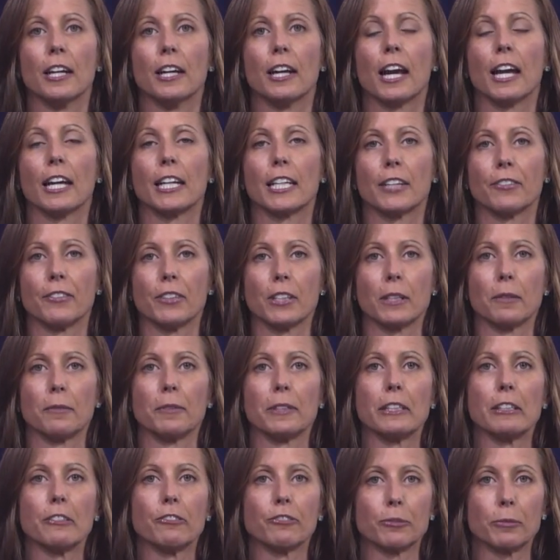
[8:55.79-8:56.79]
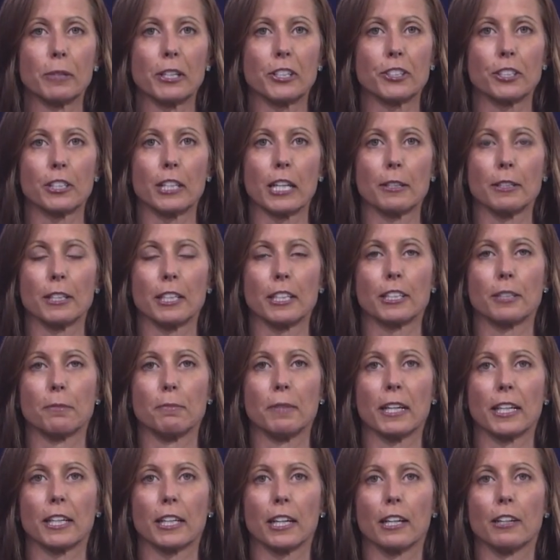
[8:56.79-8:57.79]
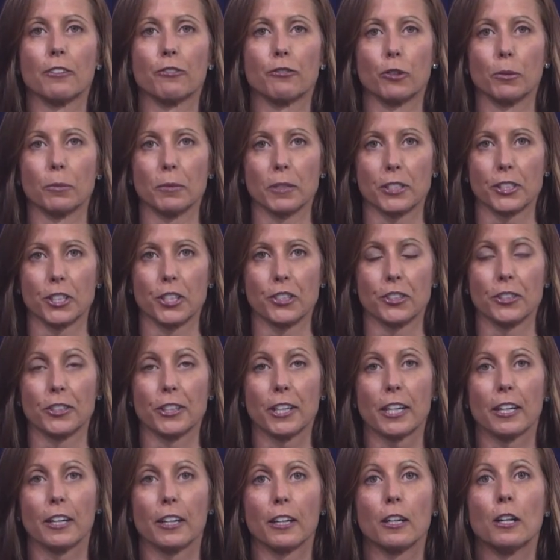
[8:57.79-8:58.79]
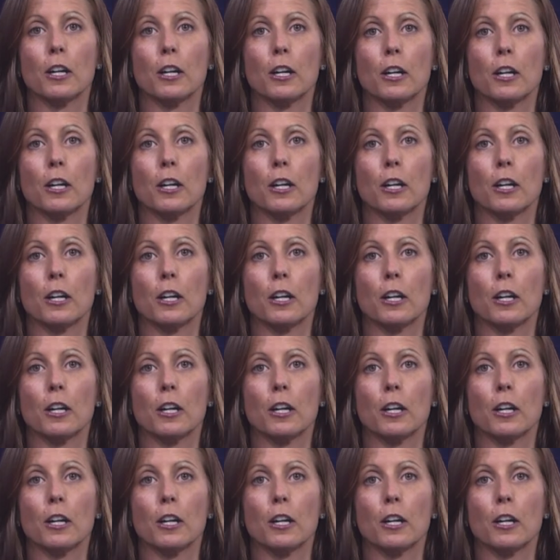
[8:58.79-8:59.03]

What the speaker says: and giving them the information they need to make an informed decision there.